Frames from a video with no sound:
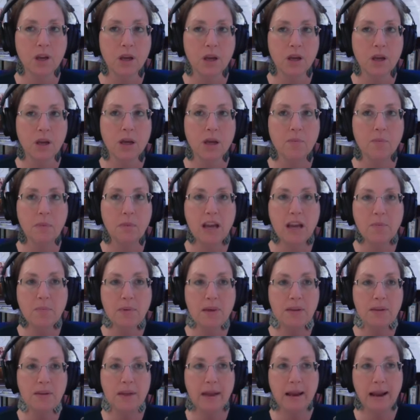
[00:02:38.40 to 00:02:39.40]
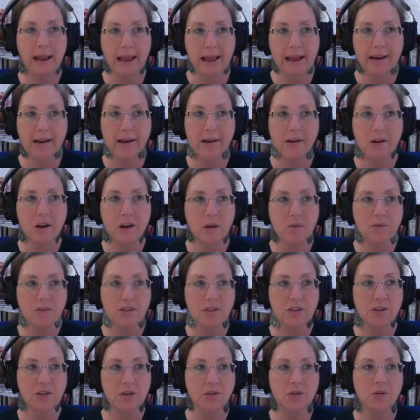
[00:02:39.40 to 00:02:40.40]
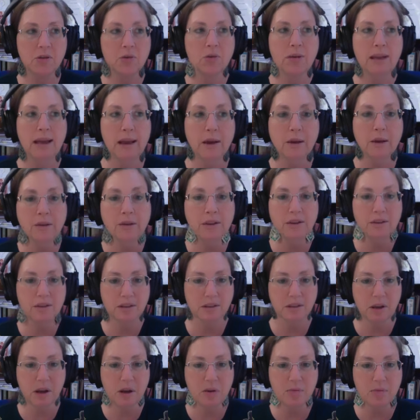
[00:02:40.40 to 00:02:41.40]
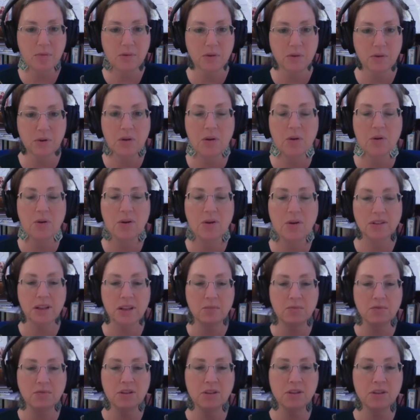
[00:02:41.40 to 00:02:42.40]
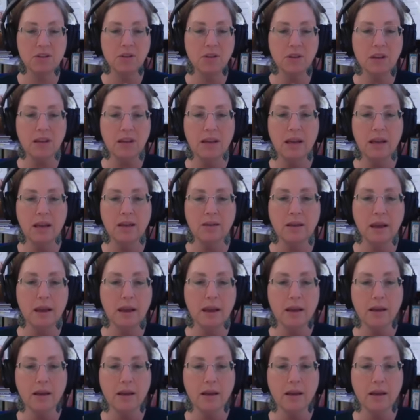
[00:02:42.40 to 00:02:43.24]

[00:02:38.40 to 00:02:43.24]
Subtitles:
it might be that Anna comes to the 2 Gayle doesn't come to, because I'm just looking at